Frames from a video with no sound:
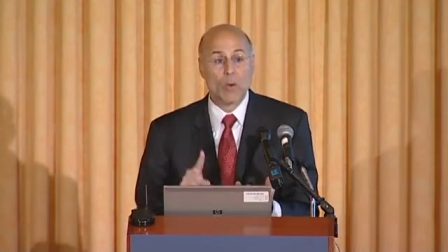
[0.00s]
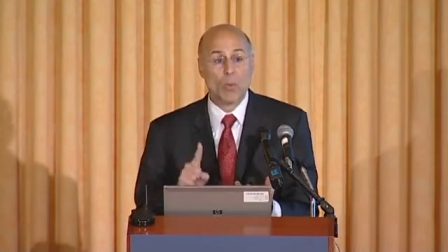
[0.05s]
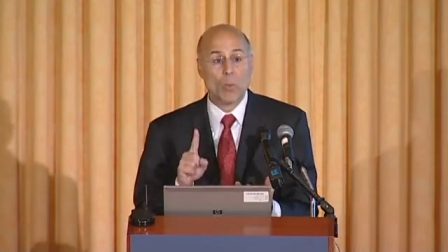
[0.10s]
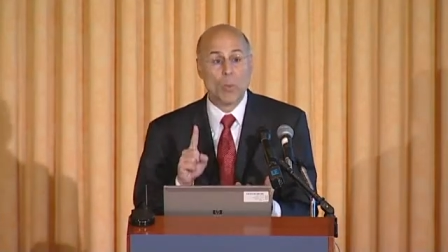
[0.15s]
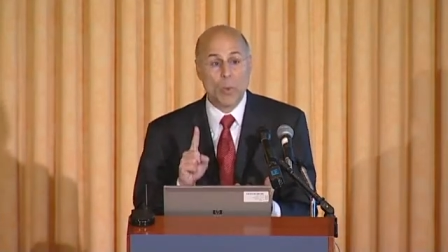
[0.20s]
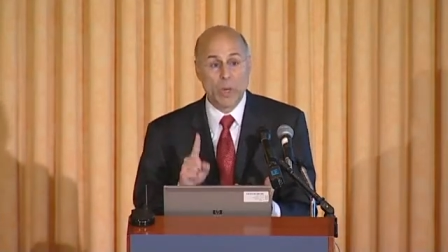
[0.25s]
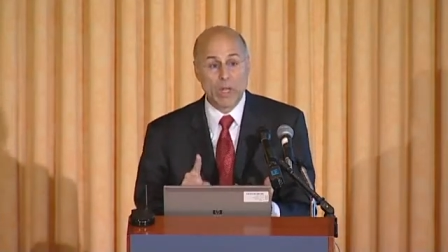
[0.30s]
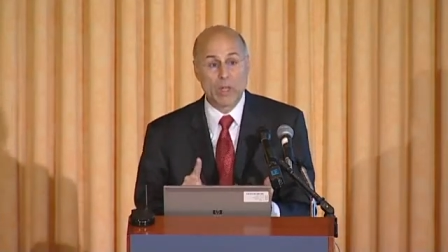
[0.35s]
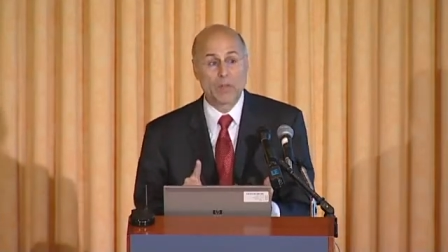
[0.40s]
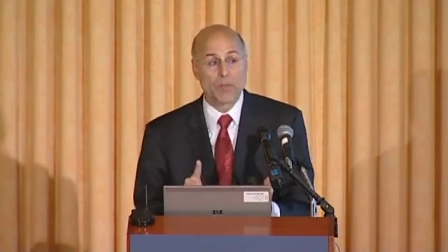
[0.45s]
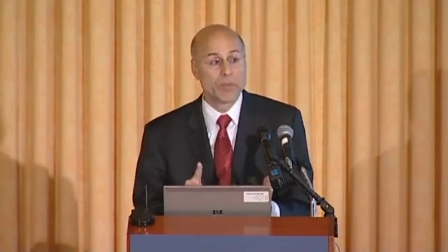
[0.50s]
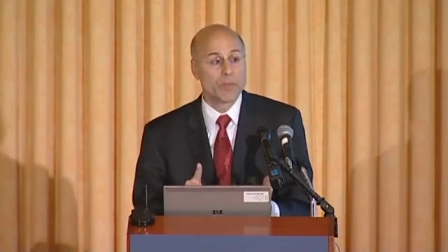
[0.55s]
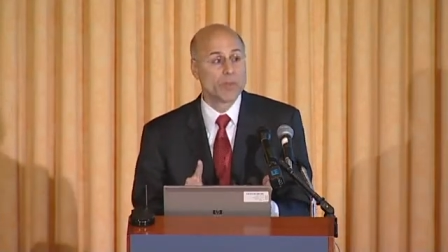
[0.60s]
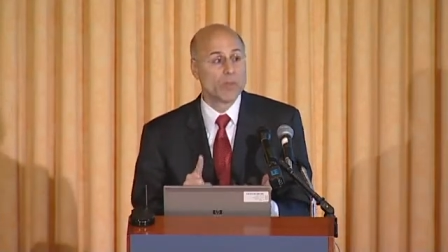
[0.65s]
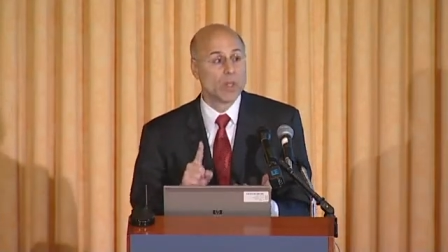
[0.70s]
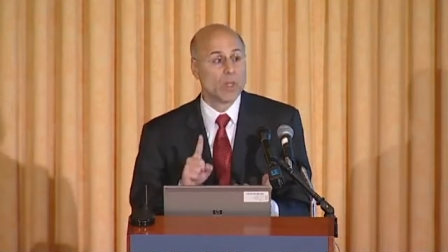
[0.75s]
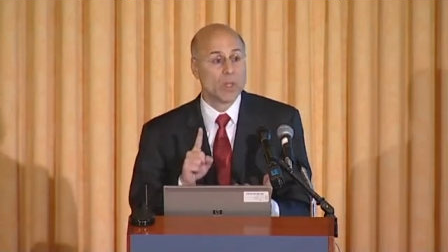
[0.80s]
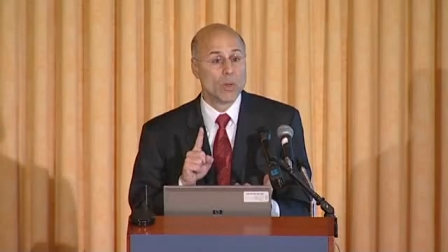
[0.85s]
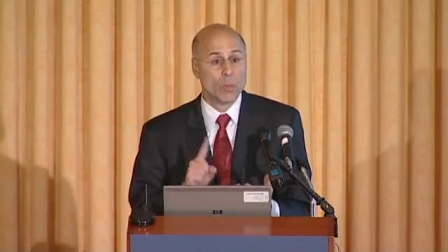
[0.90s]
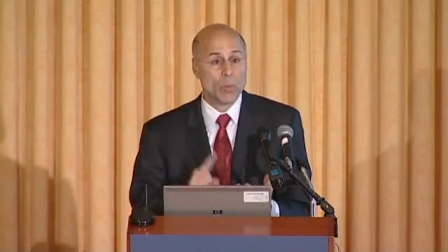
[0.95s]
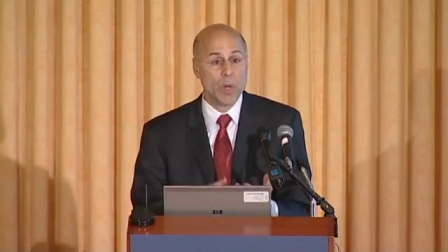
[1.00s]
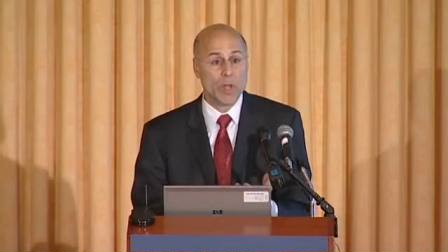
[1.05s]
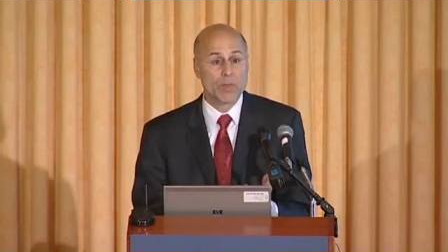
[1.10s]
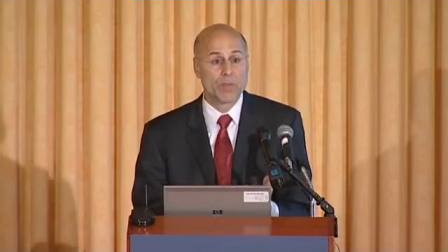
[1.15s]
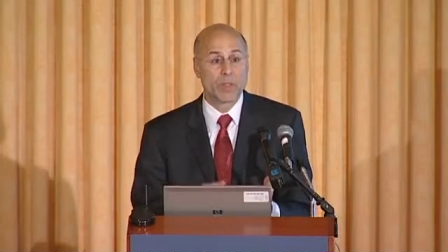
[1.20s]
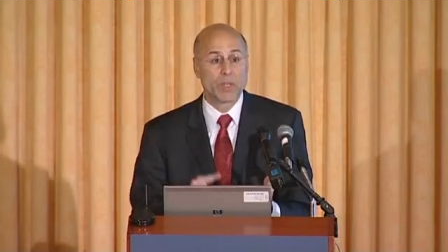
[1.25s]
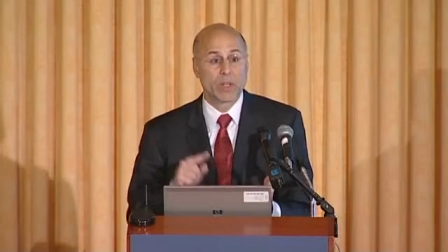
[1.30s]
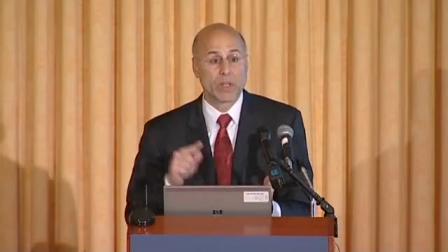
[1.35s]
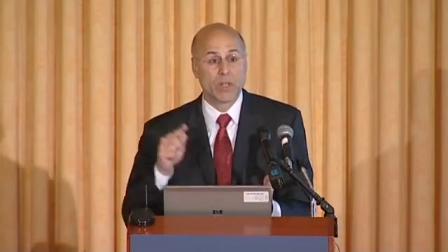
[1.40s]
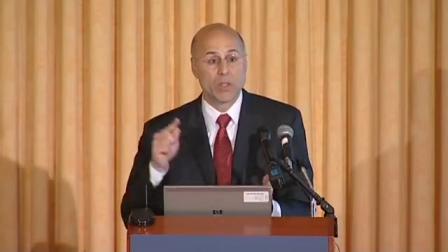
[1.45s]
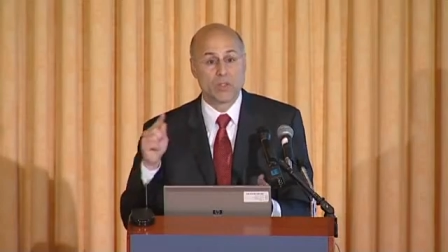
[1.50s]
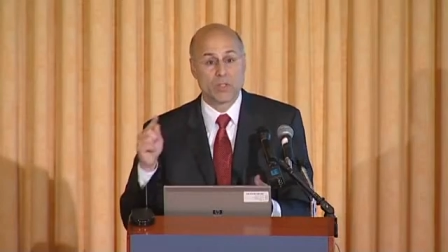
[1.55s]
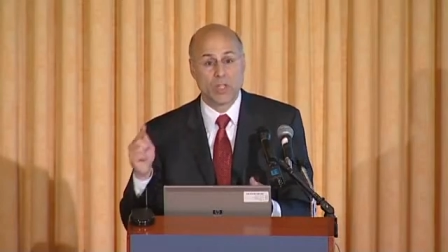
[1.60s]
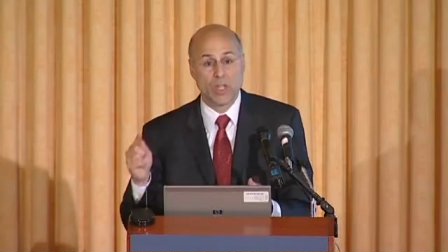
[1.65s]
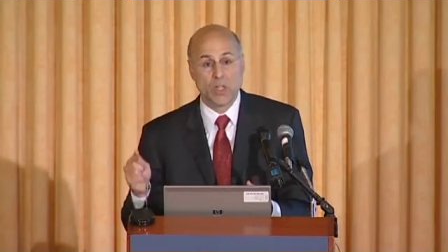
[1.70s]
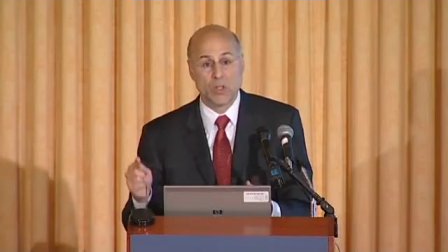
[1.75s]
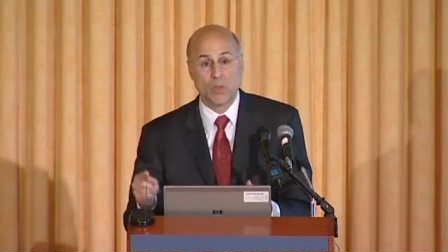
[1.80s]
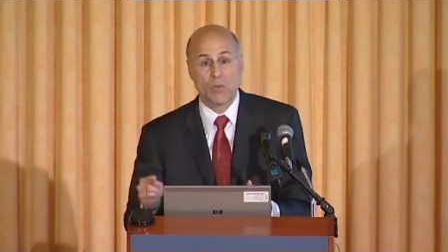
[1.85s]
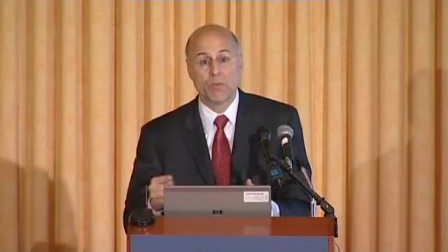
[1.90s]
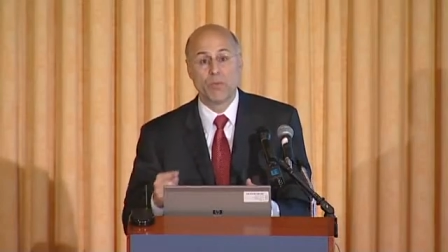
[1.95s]
with a
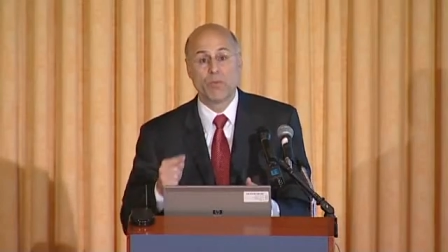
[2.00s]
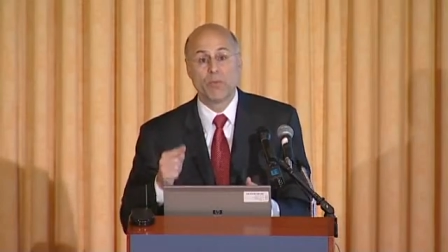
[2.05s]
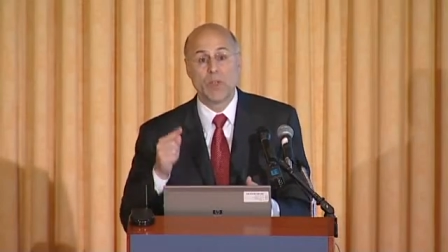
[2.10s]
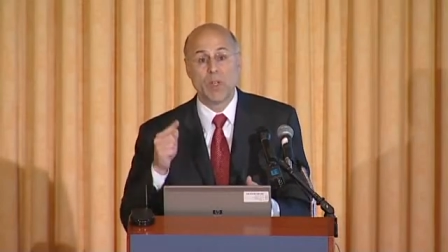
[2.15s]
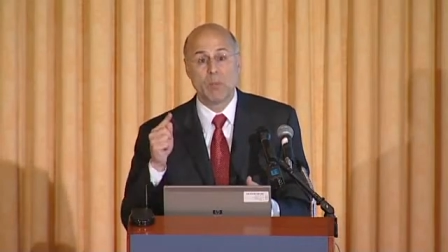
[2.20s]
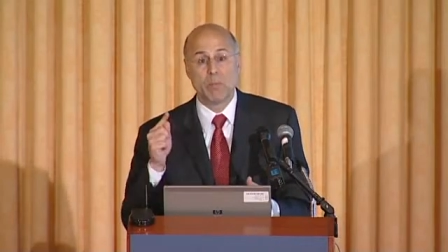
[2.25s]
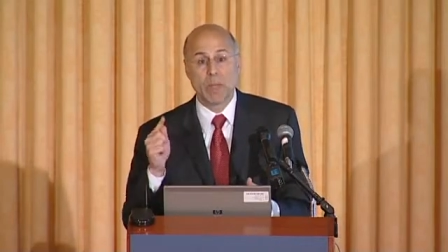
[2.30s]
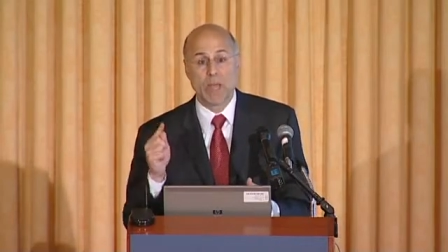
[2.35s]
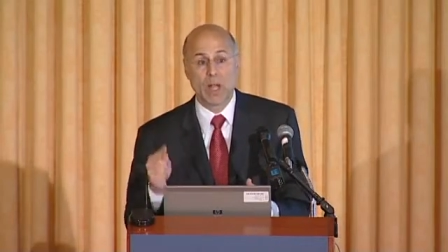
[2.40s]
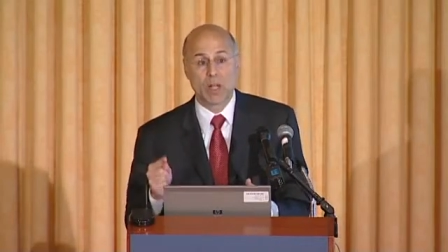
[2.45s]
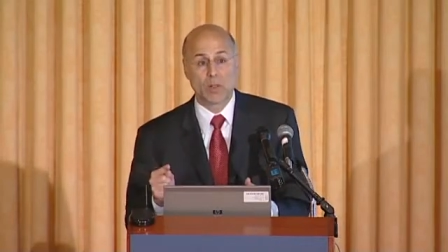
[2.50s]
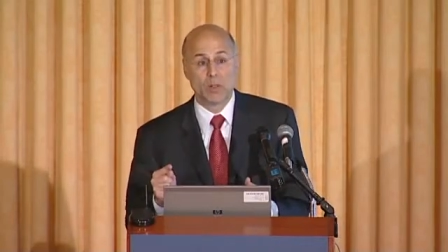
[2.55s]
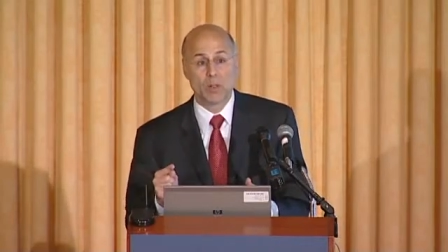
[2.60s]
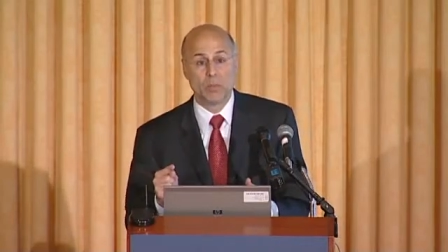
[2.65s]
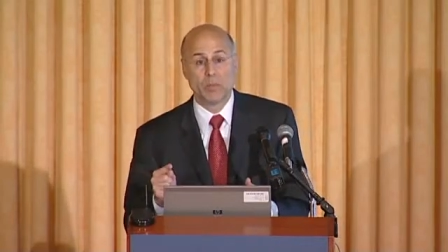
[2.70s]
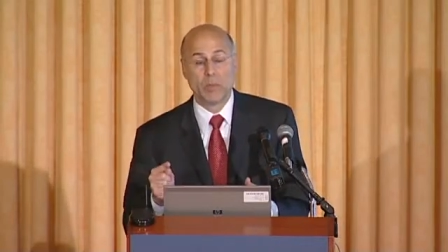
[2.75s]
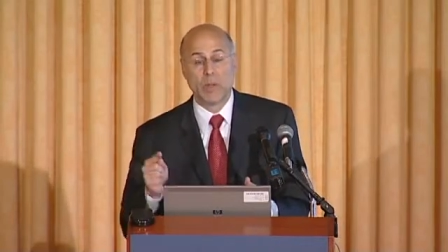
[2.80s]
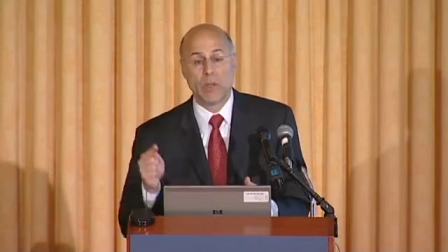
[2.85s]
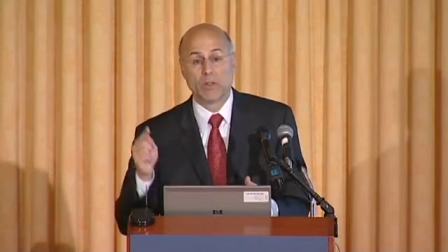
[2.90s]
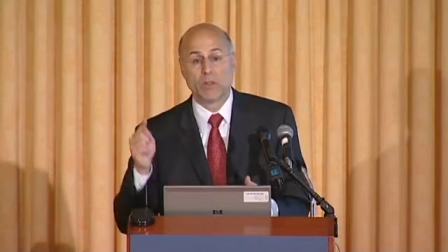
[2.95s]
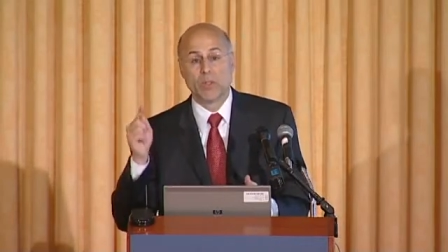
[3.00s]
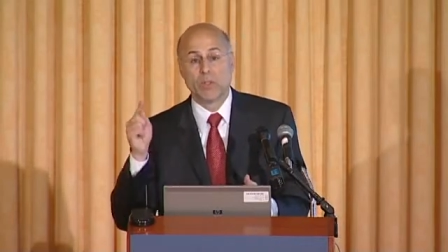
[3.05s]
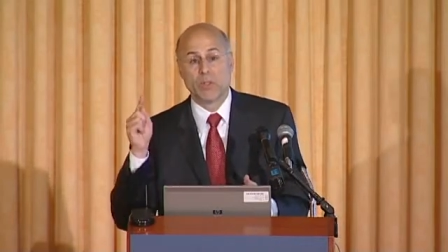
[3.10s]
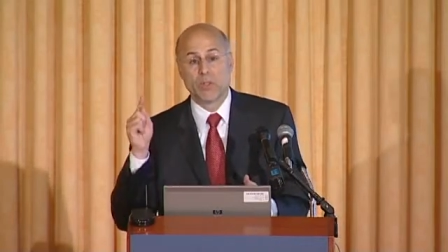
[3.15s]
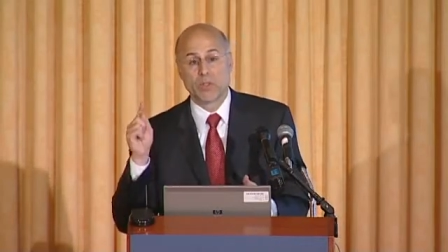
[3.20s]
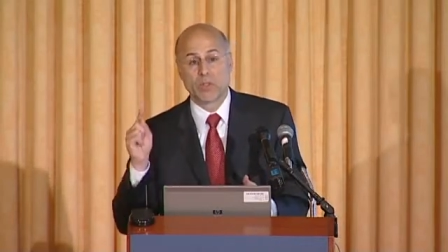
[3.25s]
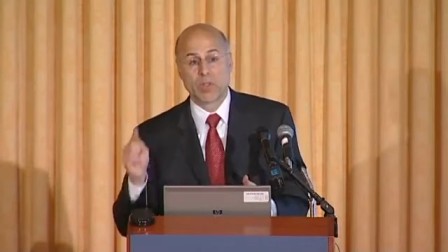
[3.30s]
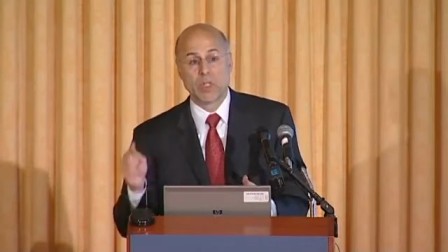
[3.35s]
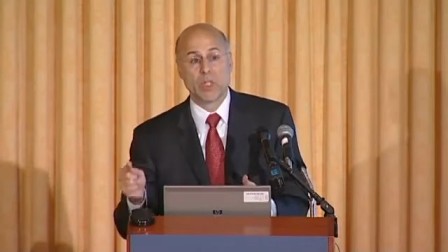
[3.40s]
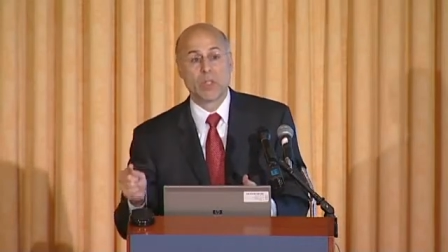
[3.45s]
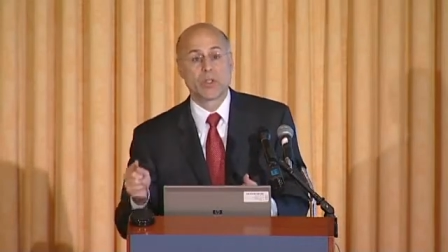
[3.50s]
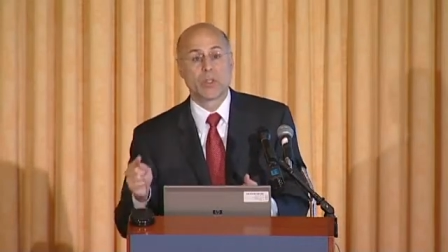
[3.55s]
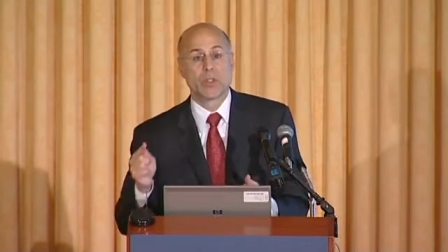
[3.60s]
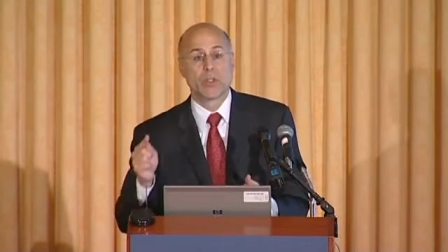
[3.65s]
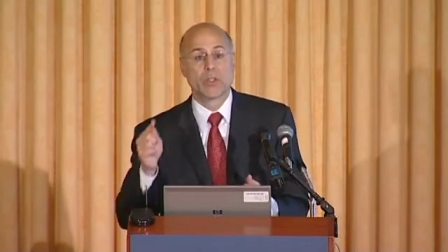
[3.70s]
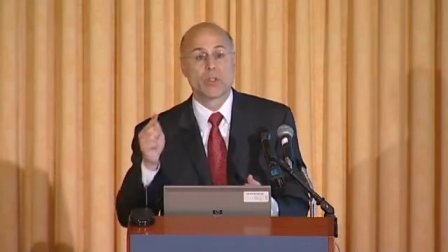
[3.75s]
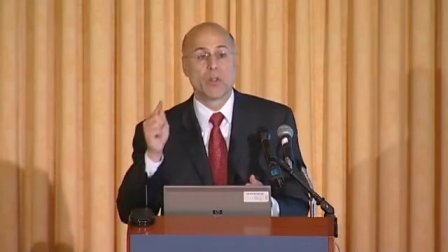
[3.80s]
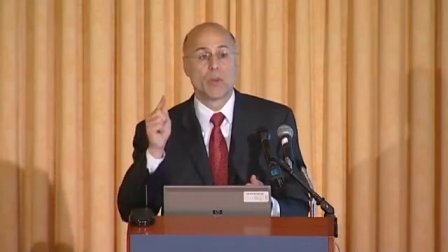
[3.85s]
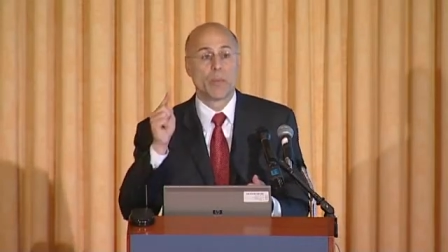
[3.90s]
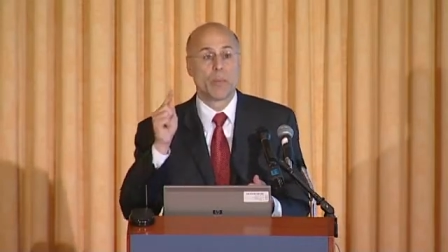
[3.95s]
continued feedback loop to the
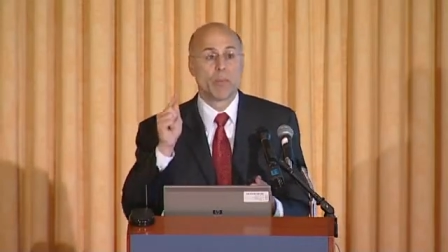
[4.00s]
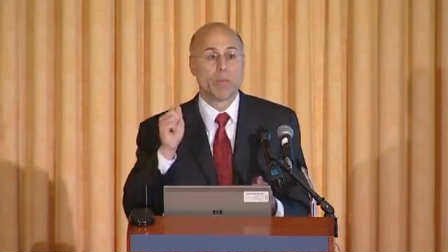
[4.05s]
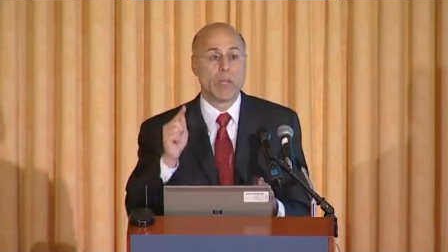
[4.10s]
citizens,